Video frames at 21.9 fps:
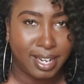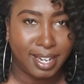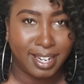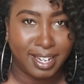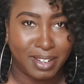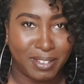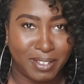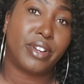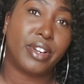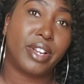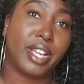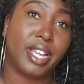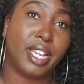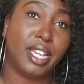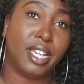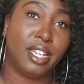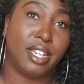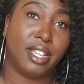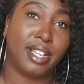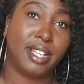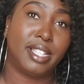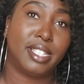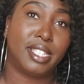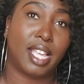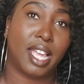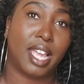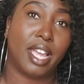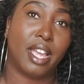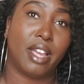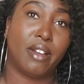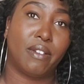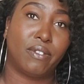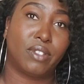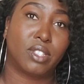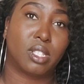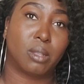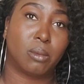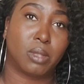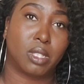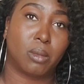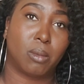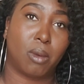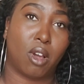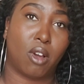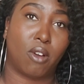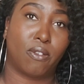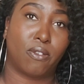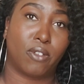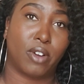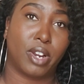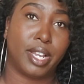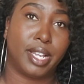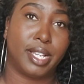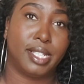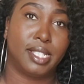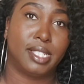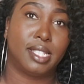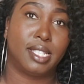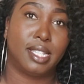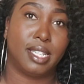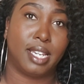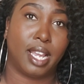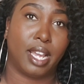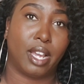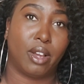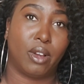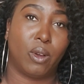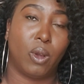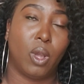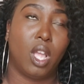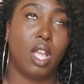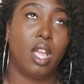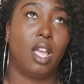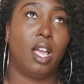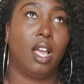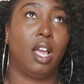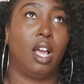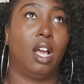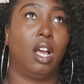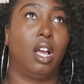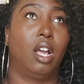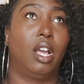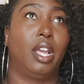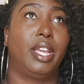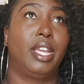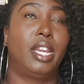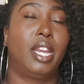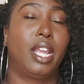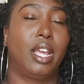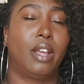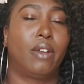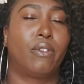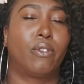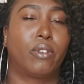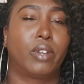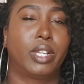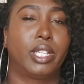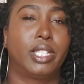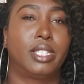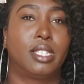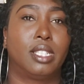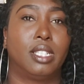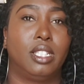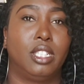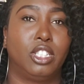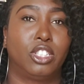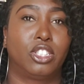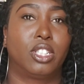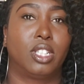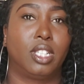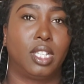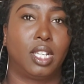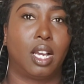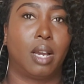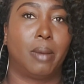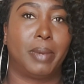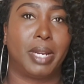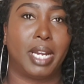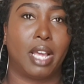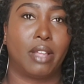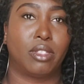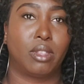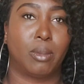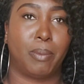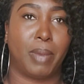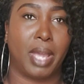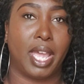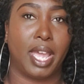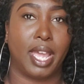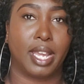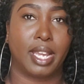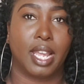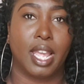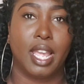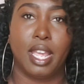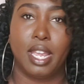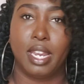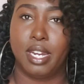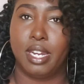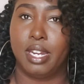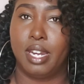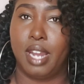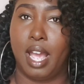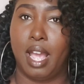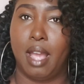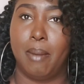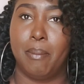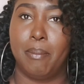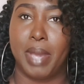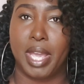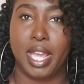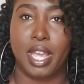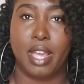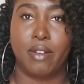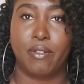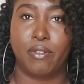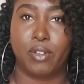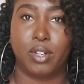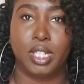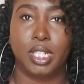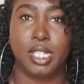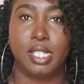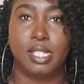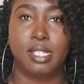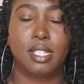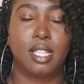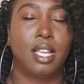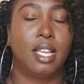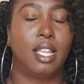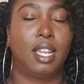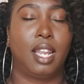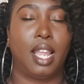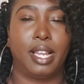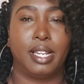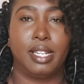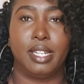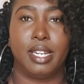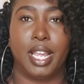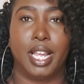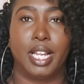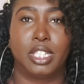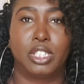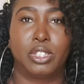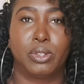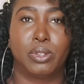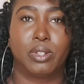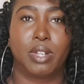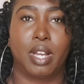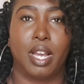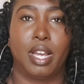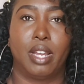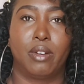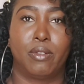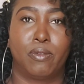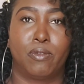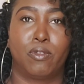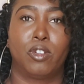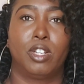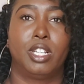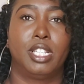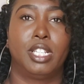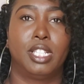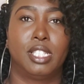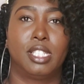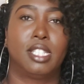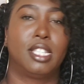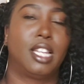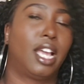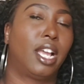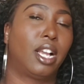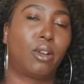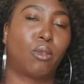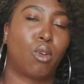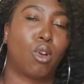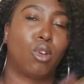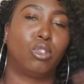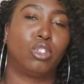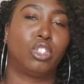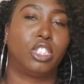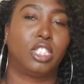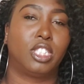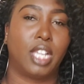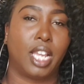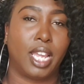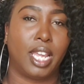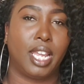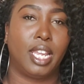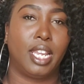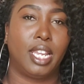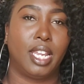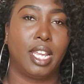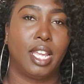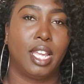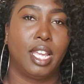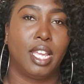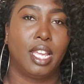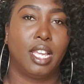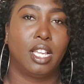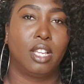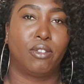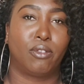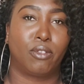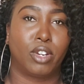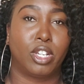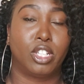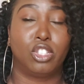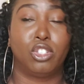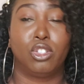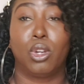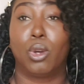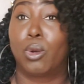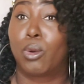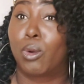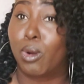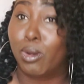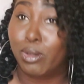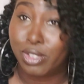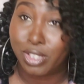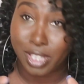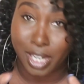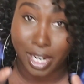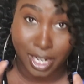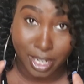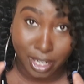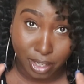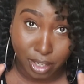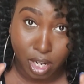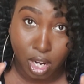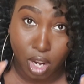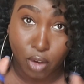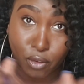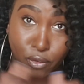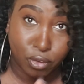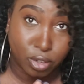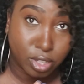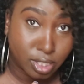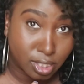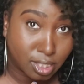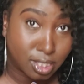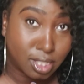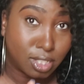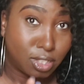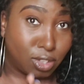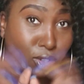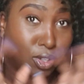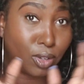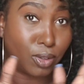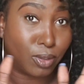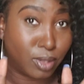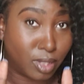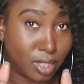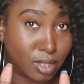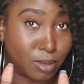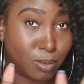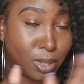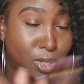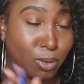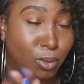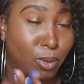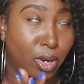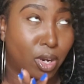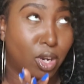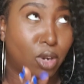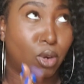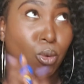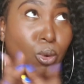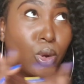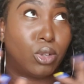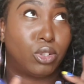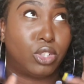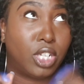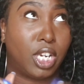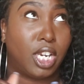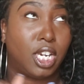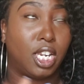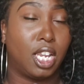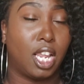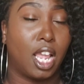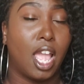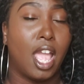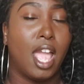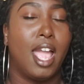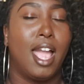Anyway, it does have some small frizz. Now, it had frizz initially coming out the pack. Not bad frizz, like natural kind of frizz, not crochet frizz, you know, crochet frizz, you know, that's my new word, crochet.